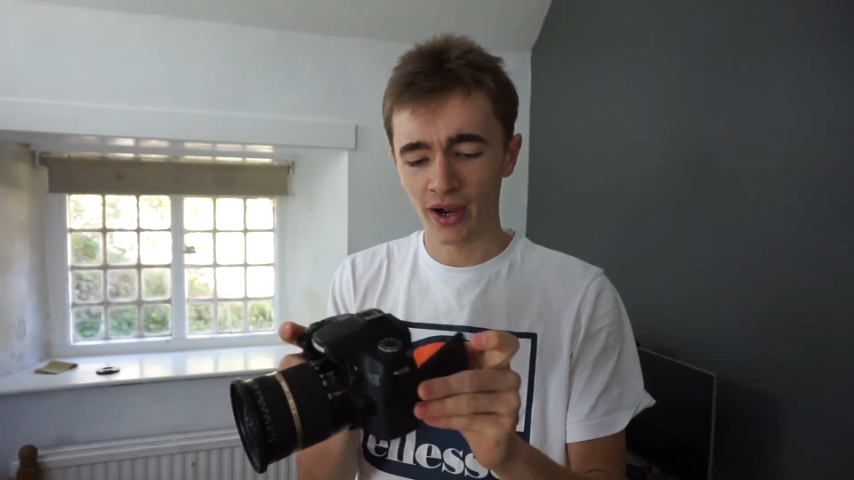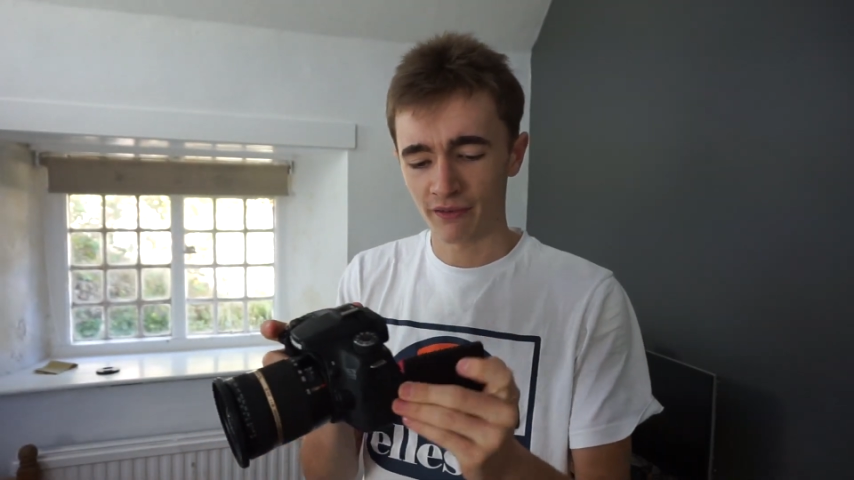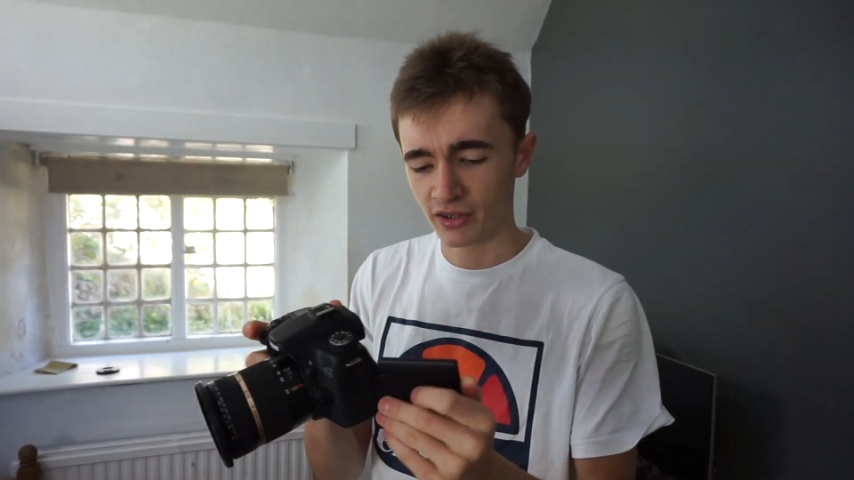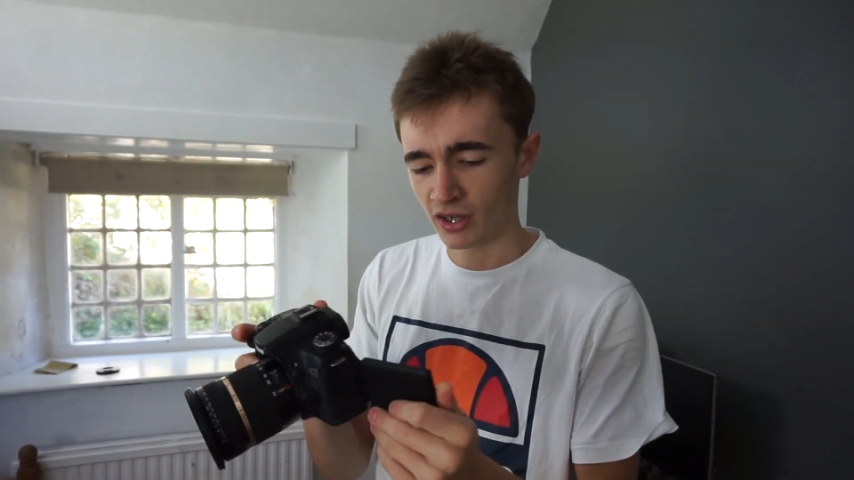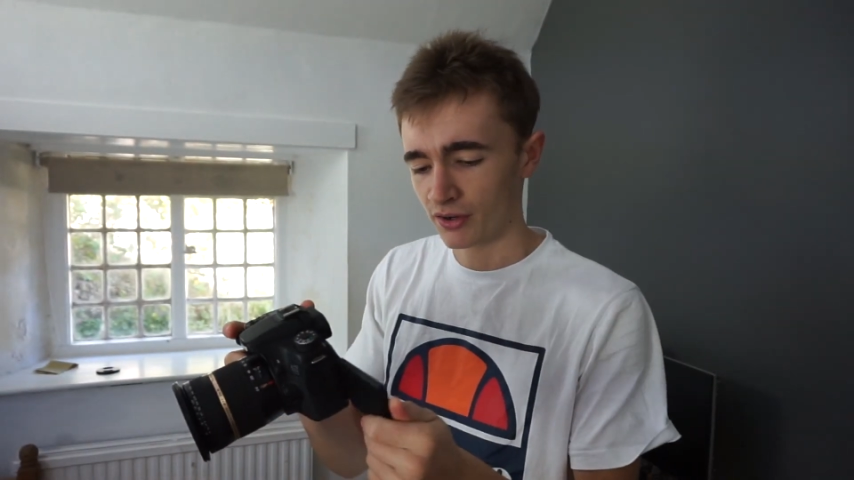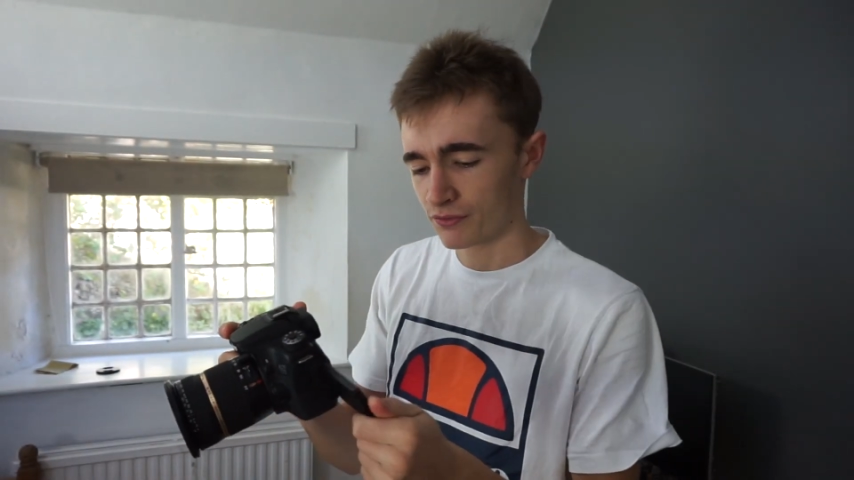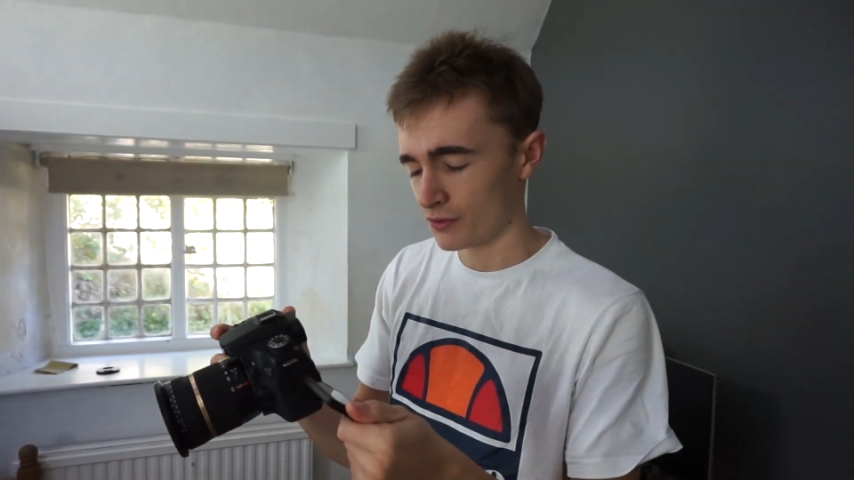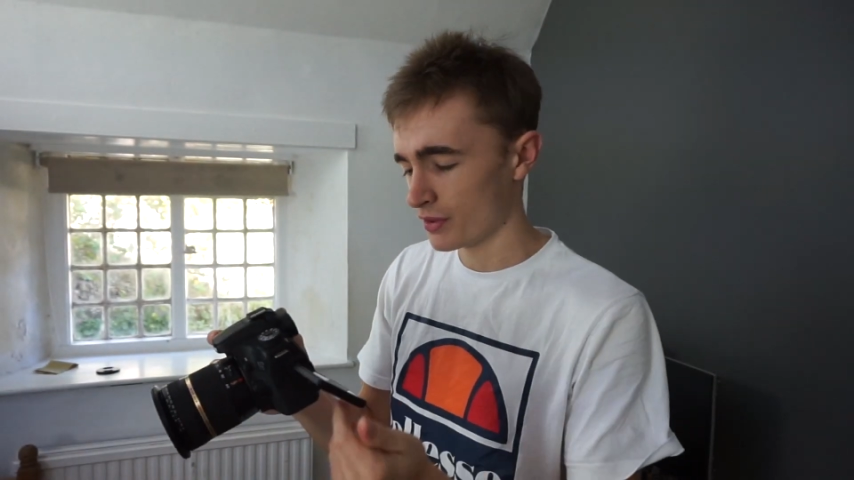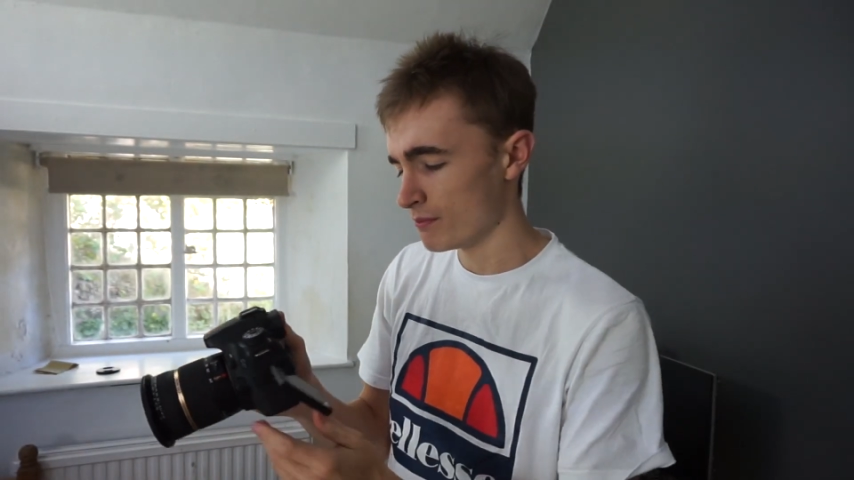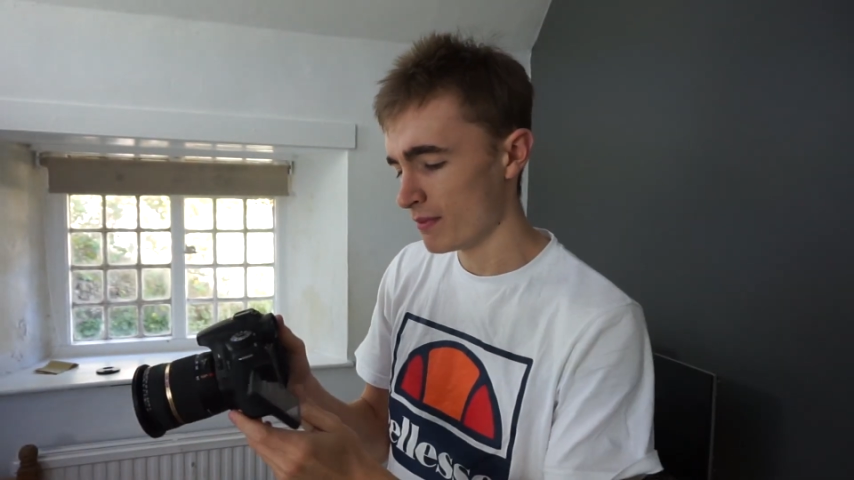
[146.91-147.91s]
have to look
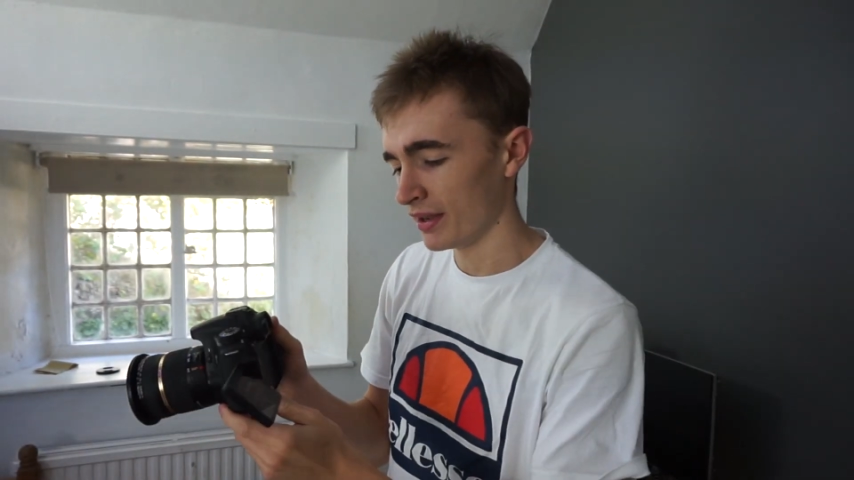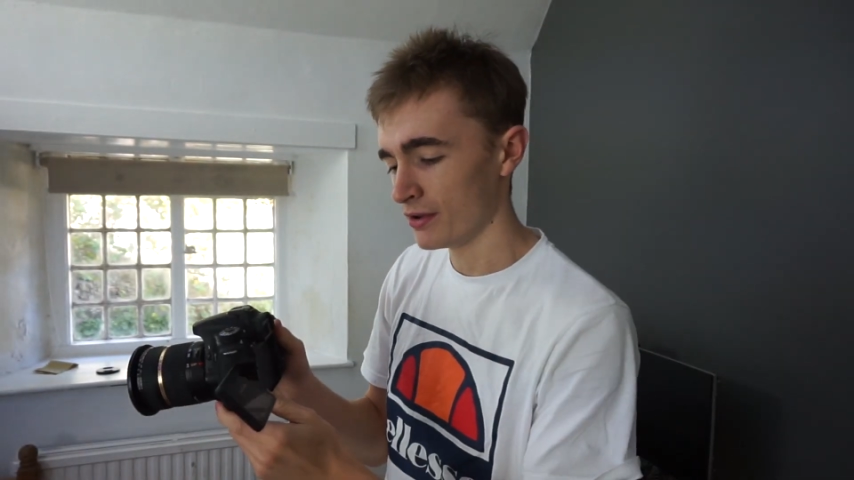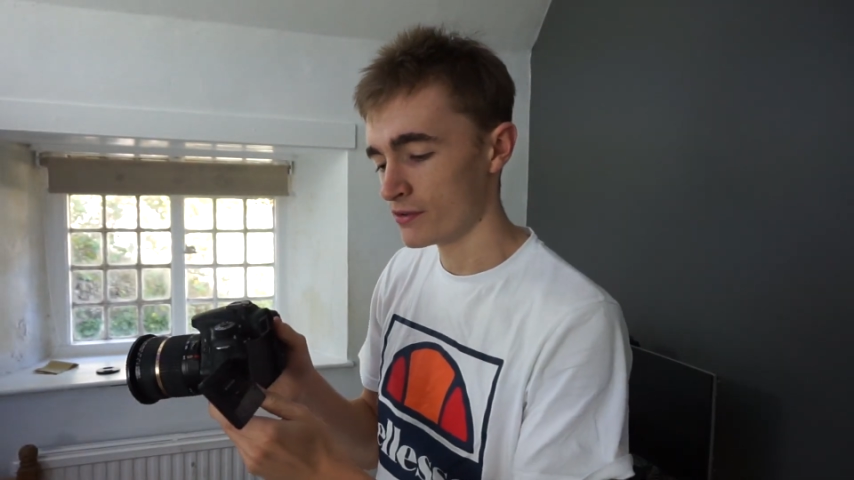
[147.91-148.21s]
through the menu,